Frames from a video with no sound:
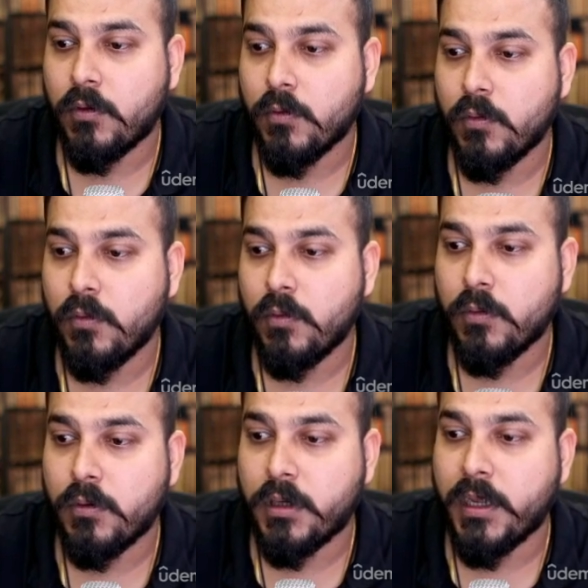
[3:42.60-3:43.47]

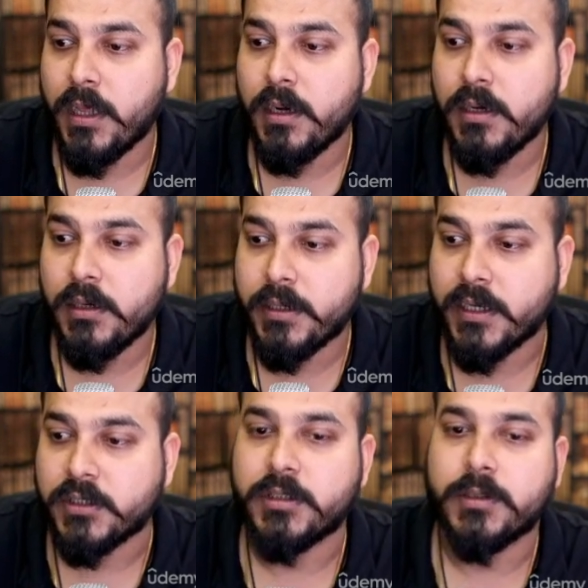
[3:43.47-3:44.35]
Two-tailed
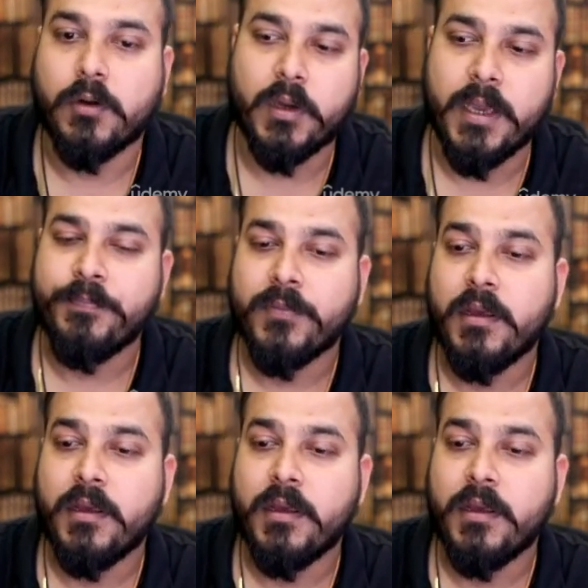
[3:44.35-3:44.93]
test. Okay.